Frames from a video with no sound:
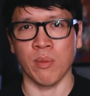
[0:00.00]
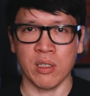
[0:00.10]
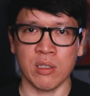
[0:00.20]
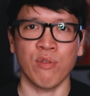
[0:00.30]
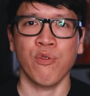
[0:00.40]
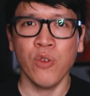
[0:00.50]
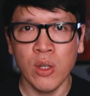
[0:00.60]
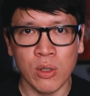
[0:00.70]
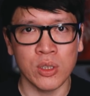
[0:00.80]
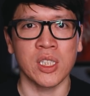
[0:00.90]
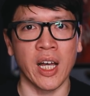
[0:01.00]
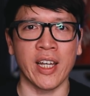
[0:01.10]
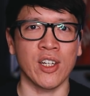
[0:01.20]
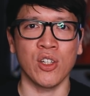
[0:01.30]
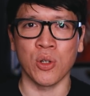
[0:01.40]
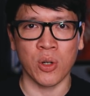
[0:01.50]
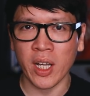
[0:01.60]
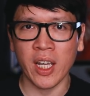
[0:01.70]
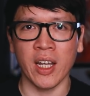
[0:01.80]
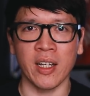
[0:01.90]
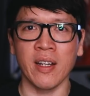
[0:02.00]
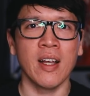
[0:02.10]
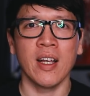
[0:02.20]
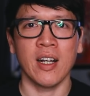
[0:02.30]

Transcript: It just feels like you're in